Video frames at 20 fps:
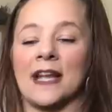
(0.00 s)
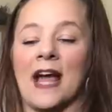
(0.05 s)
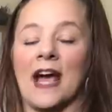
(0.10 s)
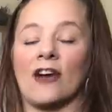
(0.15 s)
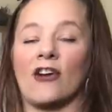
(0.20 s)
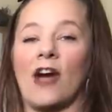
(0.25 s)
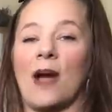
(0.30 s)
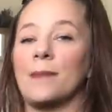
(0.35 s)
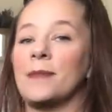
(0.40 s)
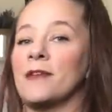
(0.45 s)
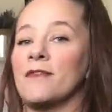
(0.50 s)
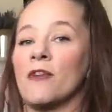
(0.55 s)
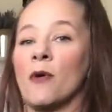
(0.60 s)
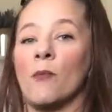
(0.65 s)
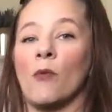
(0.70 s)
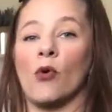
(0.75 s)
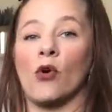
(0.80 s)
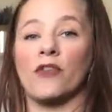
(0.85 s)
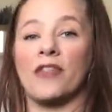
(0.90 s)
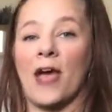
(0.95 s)
and I grabbed even
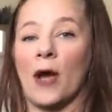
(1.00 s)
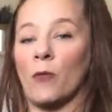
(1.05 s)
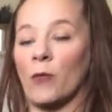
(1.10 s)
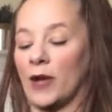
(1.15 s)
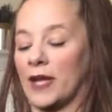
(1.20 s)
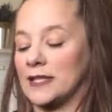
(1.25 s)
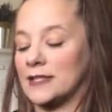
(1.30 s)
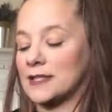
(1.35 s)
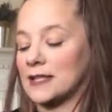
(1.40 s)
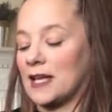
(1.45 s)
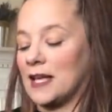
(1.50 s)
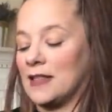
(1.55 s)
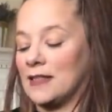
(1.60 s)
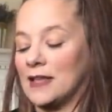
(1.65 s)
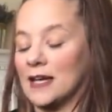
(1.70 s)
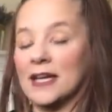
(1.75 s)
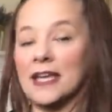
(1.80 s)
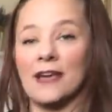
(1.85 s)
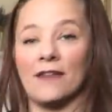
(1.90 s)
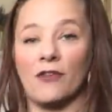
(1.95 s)
more that went in
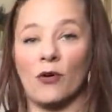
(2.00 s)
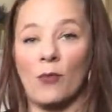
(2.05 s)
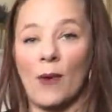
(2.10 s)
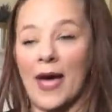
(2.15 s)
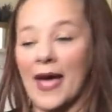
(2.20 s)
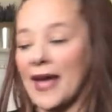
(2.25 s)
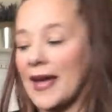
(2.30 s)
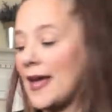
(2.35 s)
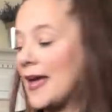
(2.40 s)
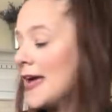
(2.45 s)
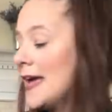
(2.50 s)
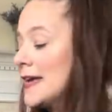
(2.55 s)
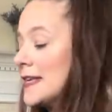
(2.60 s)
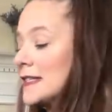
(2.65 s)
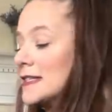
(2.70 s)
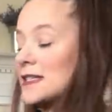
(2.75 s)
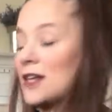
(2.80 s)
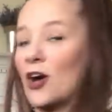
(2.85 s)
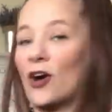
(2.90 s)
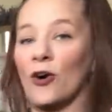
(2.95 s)
the giveaway.
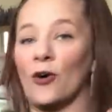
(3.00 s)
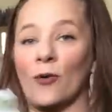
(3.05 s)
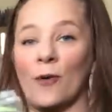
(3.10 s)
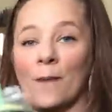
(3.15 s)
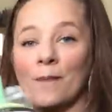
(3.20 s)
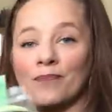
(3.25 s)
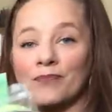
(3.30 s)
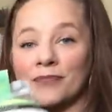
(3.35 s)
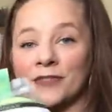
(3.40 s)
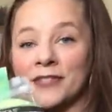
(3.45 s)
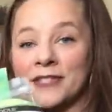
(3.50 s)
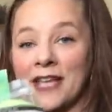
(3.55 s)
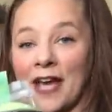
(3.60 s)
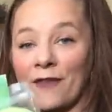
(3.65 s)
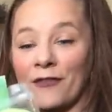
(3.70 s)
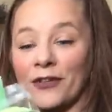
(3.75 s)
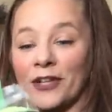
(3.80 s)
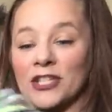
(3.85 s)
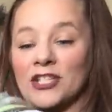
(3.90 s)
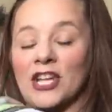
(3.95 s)
So
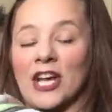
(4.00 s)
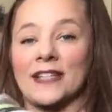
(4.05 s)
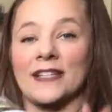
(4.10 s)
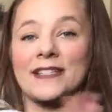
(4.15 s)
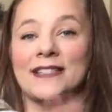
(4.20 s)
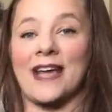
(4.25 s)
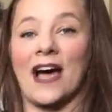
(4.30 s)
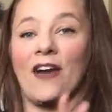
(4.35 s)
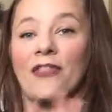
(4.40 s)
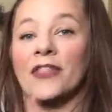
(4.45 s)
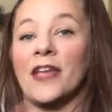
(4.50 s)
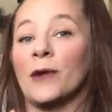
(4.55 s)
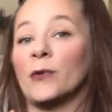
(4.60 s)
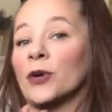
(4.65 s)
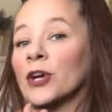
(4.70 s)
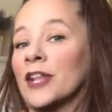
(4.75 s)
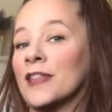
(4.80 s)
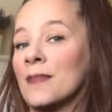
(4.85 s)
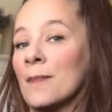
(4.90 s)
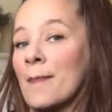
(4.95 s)
definitely check this out. They
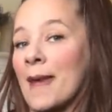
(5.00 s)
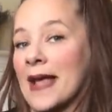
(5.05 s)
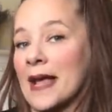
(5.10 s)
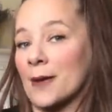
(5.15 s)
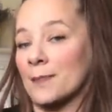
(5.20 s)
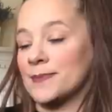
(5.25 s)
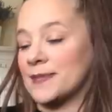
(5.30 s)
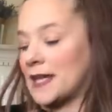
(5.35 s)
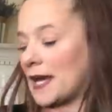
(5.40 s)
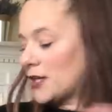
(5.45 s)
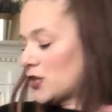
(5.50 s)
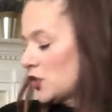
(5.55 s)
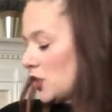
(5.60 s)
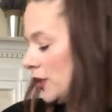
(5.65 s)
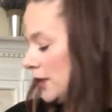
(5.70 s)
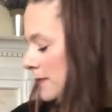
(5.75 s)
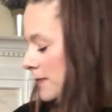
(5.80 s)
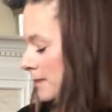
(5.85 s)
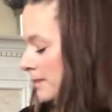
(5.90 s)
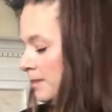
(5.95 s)
were in the makeup
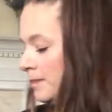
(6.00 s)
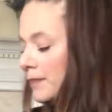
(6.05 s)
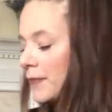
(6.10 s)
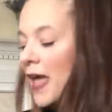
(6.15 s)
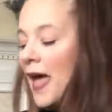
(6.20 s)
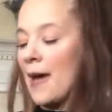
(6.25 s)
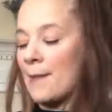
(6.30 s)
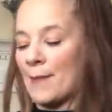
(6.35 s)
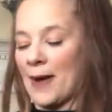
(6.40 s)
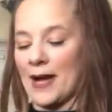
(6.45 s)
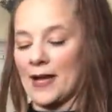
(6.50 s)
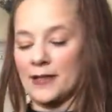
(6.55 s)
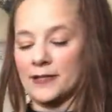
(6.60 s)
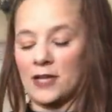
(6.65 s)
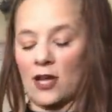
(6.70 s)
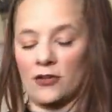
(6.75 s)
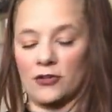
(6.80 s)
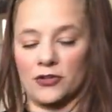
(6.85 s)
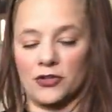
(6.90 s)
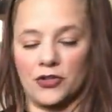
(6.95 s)
section at my
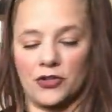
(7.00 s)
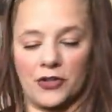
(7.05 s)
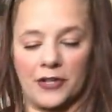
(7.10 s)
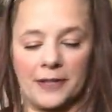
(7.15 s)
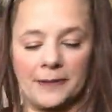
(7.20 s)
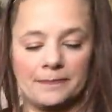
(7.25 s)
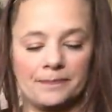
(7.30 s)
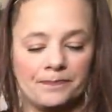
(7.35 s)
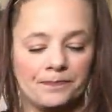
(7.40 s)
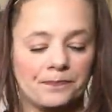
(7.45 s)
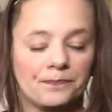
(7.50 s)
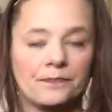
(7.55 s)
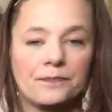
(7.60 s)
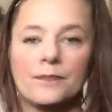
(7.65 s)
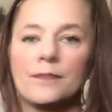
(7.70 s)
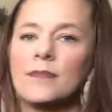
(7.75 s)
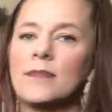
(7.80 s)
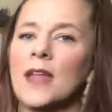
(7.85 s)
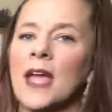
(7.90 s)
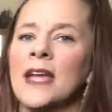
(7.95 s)
Dollar Tree.
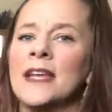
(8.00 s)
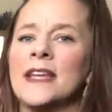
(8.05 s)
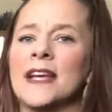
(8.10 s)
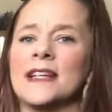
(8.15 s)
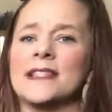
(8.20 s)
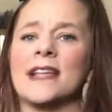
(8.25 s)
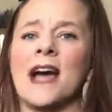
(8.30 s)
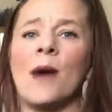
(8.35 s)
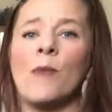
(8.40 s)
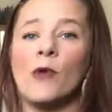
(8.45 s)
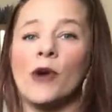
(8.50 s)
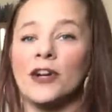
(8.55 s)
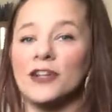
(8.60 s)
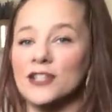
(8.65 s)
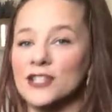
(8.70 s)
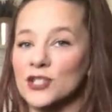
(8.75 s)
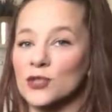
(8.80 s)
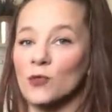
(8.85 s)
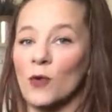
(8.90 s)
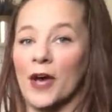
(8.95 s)
And yes, I'm wearing
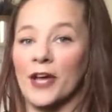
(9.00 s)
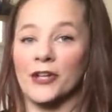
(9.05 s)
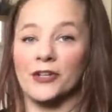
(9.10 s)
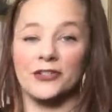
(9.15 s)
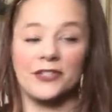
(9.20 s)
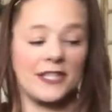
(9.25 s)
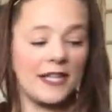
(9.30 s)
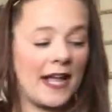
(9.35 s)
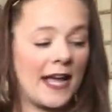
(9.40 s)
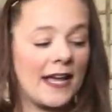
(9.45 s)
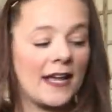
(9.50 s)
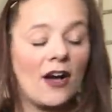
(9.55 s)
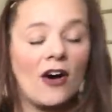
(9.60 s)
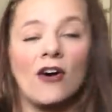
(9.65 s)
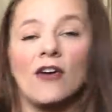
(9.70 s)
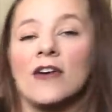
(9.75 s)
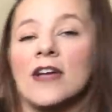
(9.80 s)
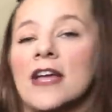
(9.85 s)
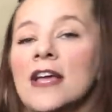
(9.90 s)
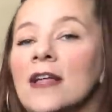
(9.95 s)
a sweater today,
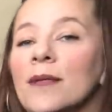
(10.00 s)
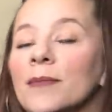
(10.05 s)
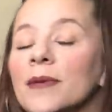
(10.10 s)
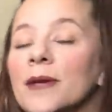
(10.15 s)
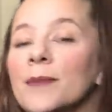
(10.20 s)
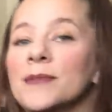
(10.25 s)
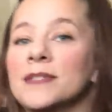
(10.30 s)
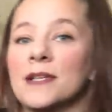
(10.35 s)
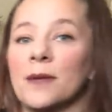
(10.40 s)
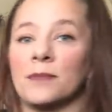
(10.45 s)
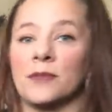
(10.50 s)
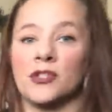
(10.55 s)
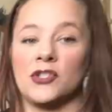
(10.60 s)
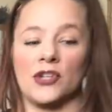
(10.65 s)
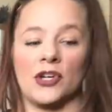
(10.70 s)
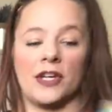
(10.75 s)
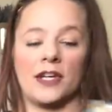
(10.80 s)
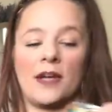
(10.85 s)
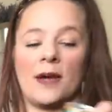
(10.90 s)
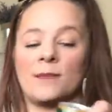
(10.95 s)
y'all. Get me something to
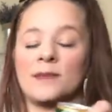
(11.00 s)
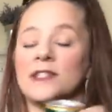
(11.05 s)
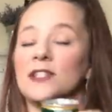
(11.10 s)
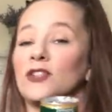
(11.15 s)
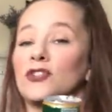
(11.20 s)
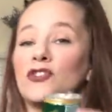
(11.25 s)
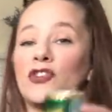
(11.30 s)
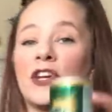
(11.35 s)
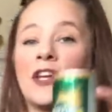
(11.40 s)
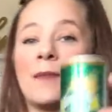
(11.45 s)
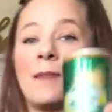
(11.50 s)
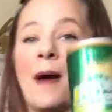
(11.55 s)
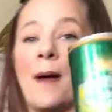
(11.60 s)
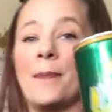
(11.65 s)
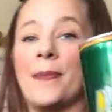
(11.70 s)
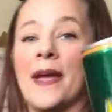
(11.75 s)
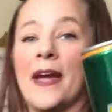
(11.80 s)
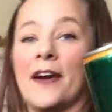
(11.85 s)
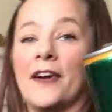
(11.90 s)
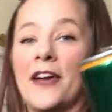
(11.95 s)
drink. I'm still drinking my
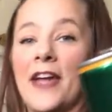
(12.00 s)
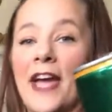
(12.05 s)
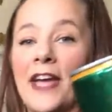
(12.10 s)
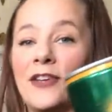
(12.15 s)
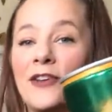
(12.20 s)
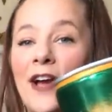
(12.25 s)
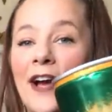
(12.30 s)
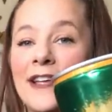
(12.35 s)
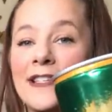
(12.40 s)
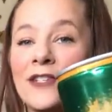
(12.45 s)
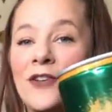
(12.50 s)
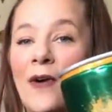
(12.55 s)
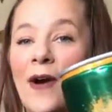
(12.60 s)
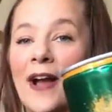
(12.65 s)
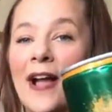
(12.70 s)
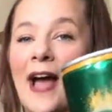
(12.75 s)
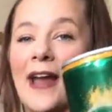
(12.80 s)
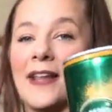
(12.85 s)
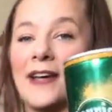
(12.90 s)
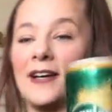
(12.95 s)
Perrier. You guys know
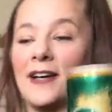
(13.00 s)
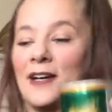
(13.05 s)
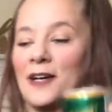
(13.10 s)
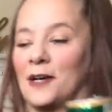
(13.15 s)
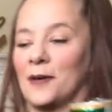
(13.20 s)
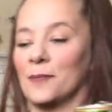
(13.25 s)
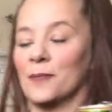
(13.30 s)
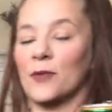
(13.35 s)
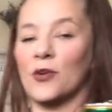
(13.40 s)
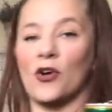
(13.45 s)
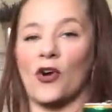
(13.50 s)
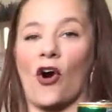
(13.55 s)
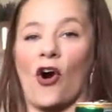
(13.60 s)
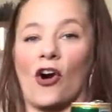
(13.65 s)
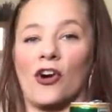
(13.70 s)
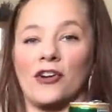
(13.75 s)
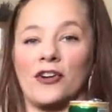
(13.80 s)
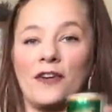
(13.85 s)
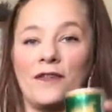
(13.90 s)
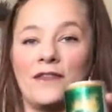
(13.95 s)
I got a
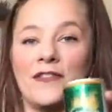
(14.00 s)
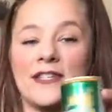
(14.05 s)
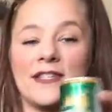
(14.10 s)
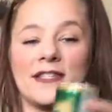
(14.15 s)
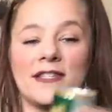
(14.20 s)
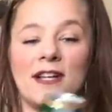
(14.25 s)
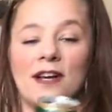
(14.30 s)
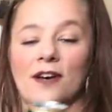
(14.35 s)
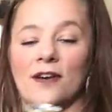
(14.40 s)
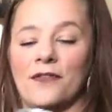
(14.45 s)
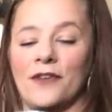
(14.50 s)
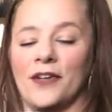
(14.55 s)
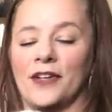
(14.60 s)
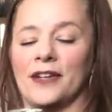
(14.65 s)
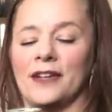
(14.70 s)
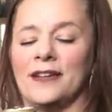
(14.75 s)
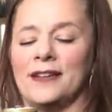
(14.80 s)
carton of this stuff